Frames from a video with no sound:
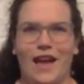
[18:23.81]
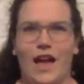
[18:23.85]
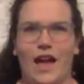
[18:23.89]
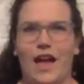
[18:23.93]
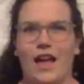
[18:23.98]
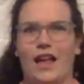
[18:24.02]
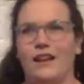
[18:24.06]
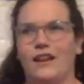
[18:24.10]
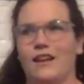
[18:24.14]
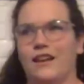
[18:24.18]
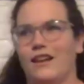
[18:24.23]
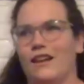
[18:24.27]

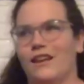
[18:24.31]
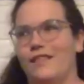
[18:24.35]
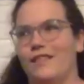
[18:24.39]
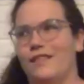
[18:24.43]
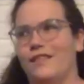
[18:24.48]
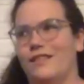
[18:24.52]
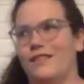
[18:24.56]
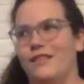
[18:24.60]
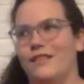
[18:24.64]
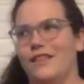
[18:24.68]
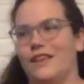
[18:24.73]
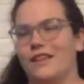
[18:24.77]
and
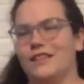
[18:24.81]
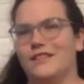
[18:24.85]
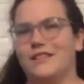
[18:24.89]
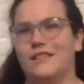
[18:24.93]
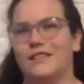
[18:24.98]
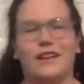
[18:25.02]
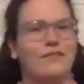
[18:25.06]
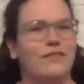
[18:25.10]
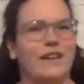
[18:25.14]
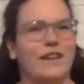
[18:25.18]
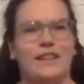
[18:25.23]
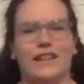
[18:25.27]

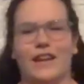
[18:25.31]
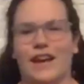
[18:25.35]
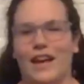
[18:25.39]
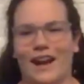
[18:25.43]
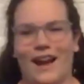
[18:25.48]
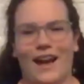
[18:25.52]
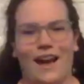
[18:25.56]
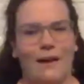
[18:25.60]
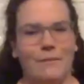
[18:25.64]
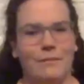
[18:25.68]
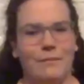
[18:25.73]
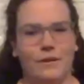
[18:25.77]
stuff like that
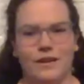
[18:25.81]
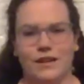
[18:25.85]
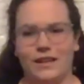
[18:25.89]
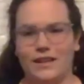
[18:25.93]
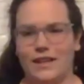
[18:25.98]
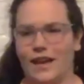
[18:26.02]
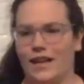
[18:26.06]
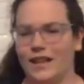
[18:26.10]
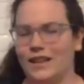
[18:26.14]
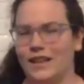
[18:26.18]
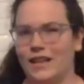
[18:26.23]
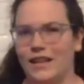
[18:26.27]
happened
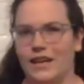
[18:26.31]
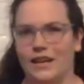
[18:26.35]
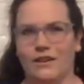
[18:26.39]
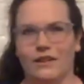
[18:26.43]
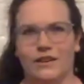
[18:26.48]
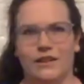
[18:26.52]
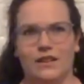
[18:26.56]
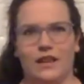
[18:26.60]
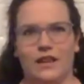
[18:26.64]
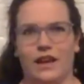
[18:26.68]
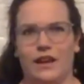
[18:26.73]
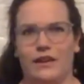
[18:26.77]
again later
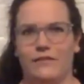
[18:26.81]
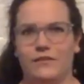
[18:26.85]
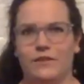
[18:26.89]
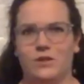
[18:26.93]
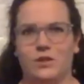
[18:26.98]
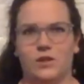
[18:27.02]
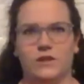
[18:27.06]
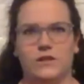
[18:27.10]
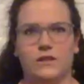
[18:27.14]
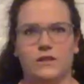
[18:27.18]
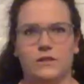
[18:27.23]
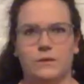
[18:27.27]
in life.
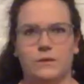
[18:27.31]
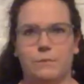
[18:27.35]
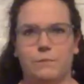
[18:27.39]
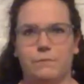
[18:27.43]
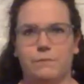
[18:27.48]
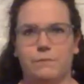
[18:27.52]
Just